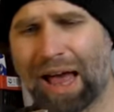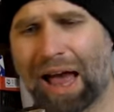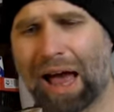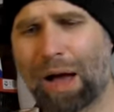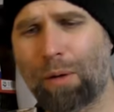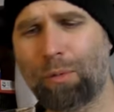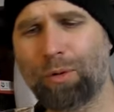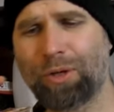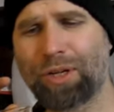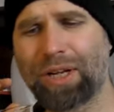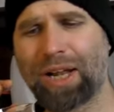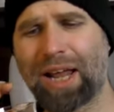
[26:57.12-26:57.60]

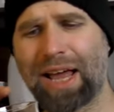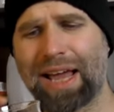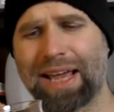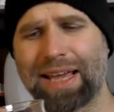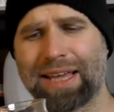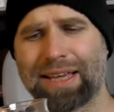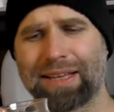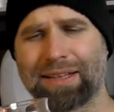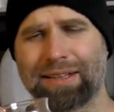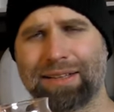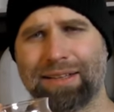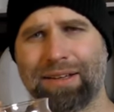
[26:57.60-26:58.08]
I would
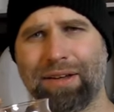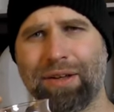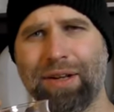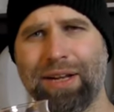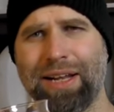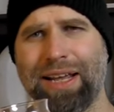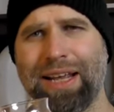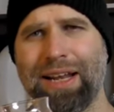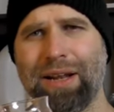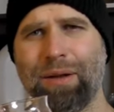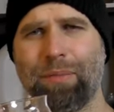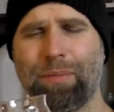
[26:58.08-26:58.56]
like a
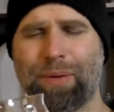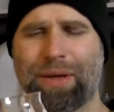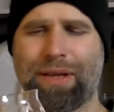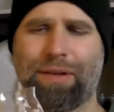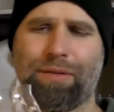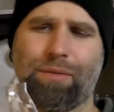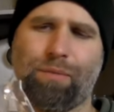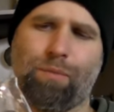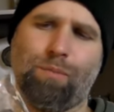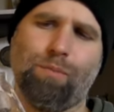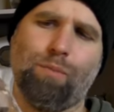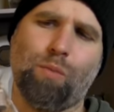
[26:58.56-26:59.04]
little
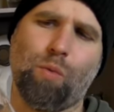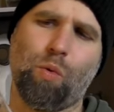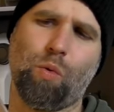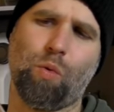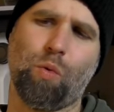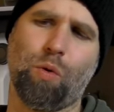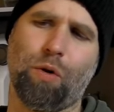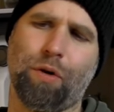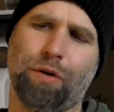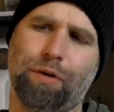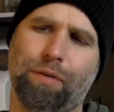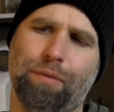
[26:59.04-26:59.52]
bit
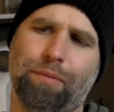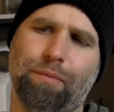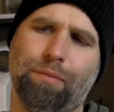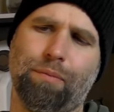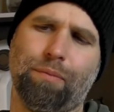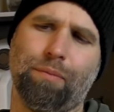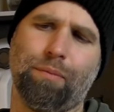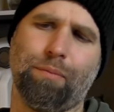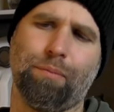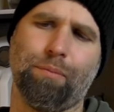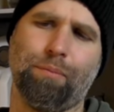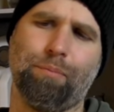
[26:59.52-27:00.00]
more
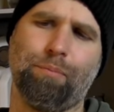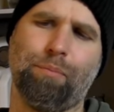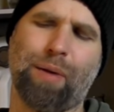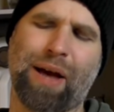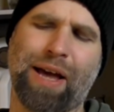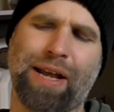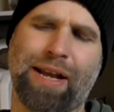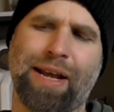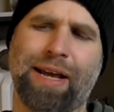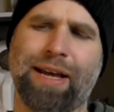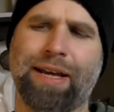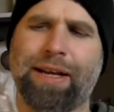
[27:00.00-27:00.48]

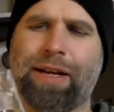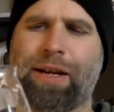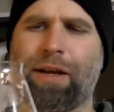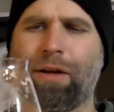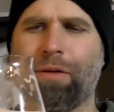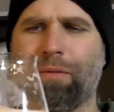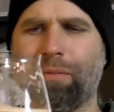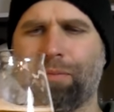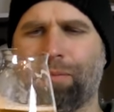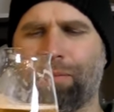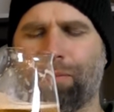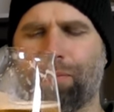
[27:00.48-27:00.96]

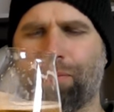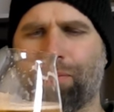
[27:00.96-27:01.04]
banana